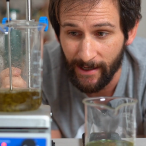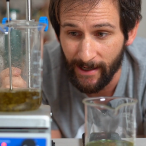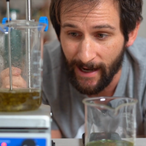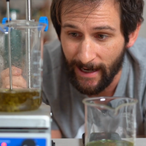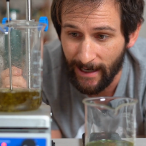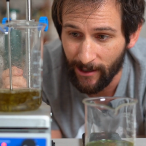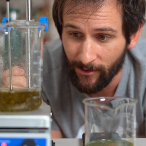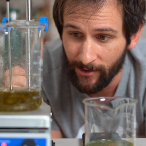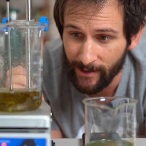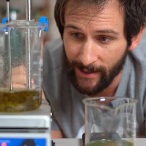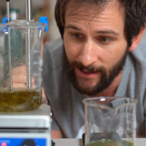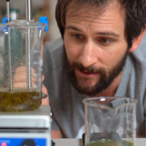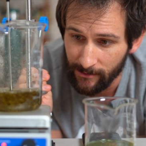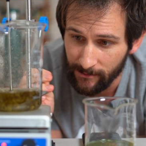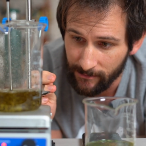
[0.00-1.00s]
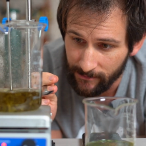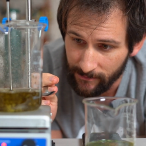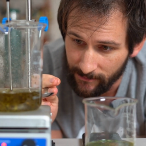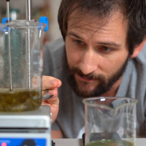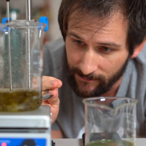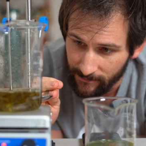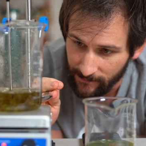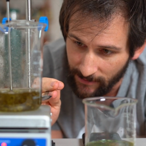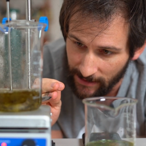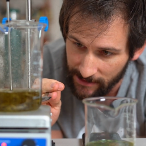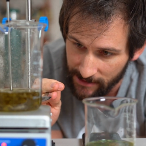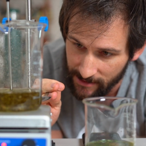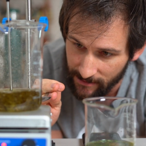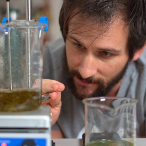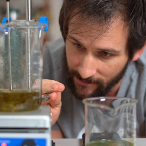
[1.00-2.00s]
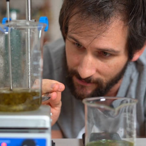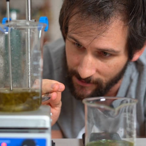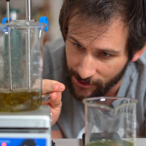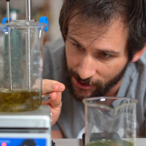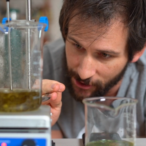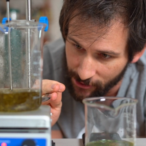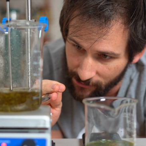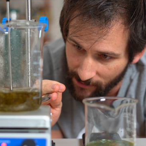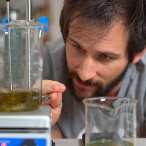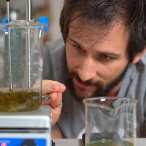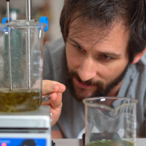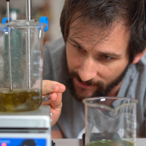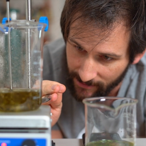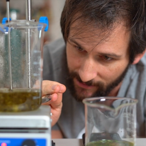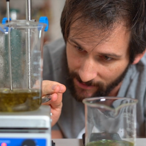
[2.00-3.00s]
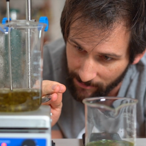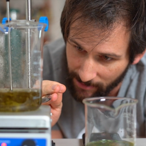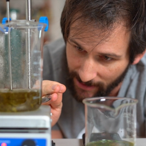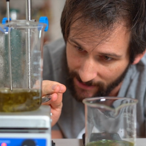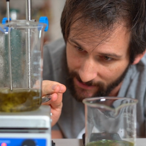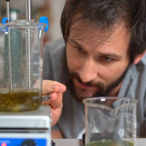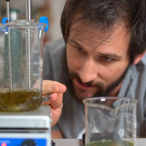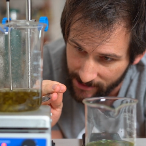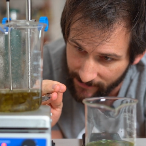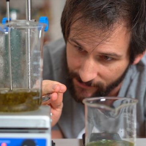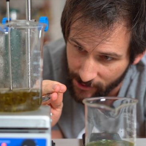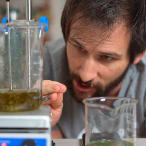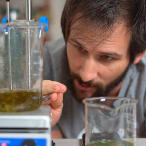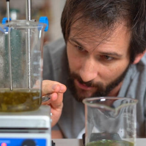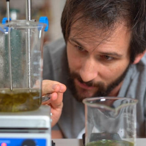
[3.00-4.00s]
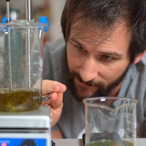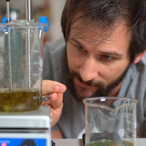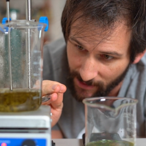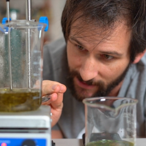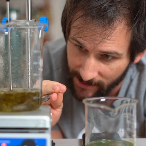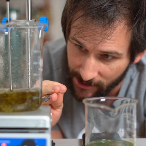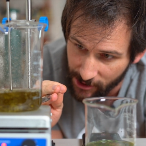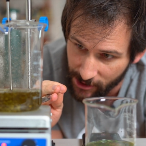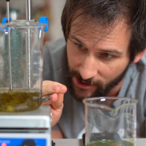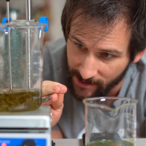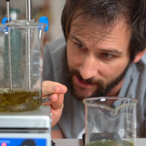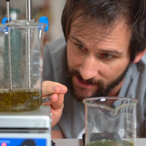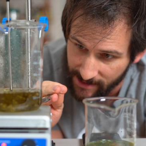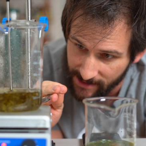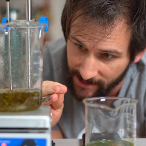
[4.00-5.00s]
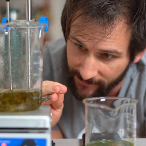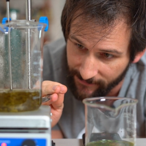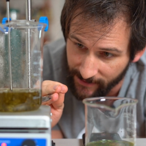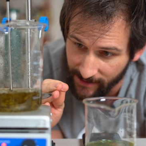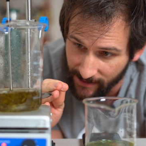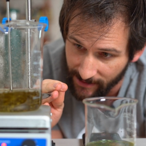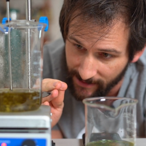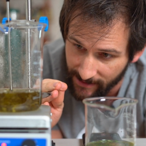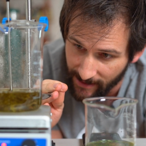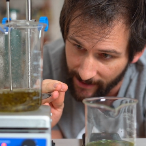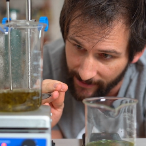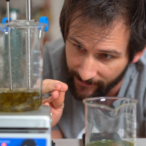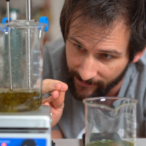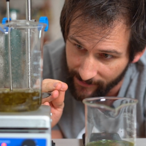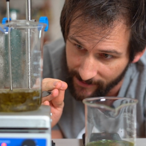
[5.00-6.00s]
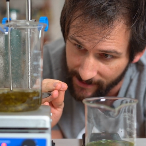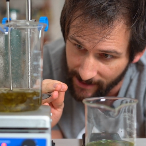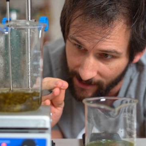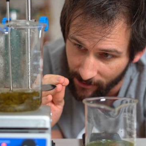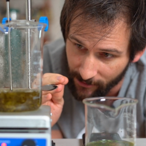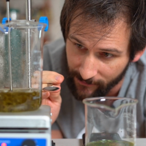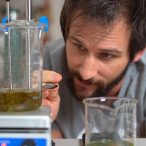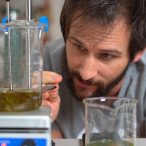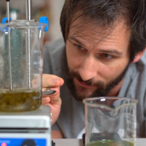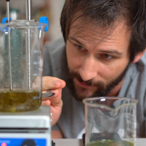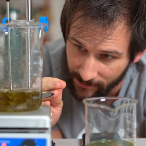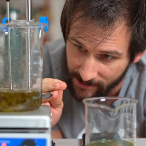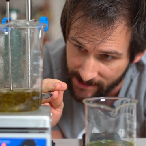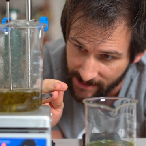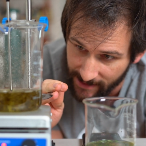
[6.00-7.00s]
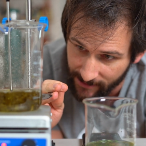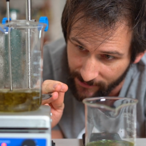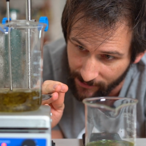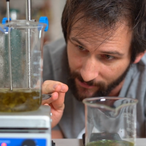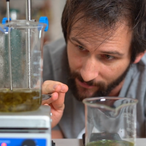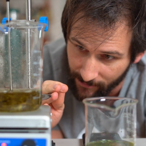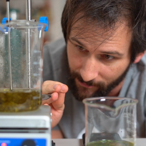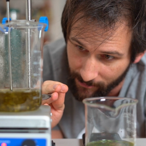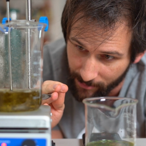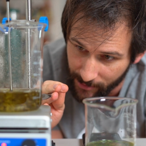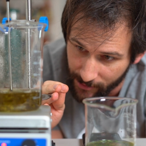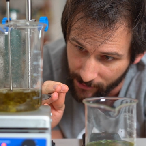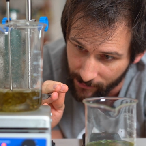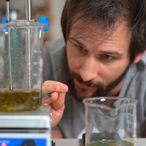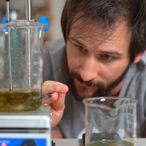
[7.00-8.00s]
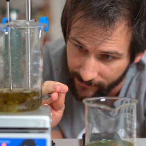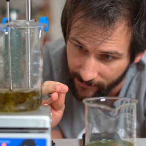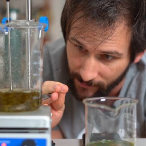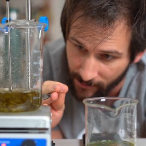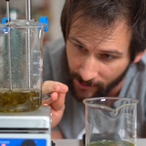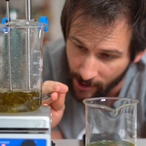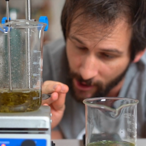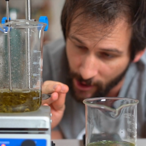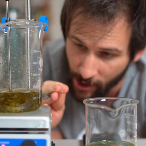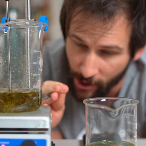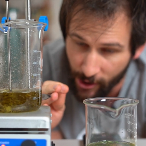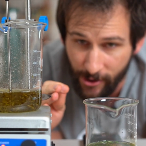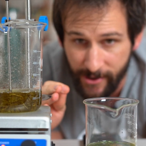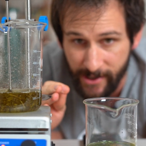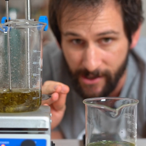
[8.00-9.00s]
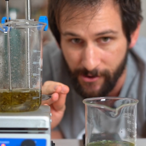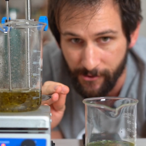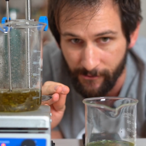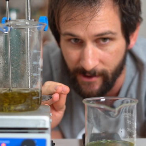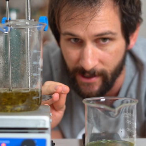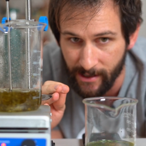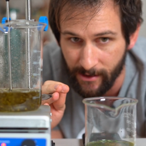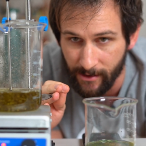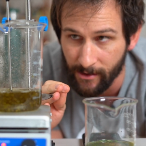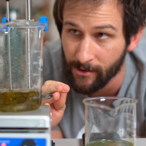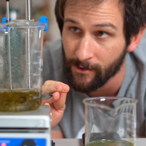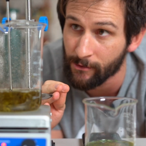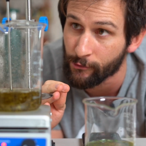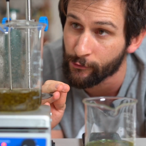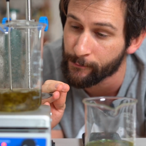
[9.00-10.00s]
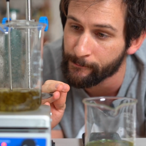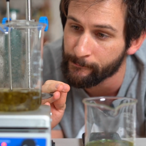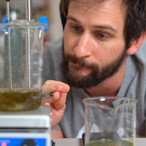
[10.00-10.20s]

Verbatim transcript: an hour now. It's shrunk. The particles I've chopped have like shrunk significantly, and the color of the oil's taken on a beautiful earthy green hue.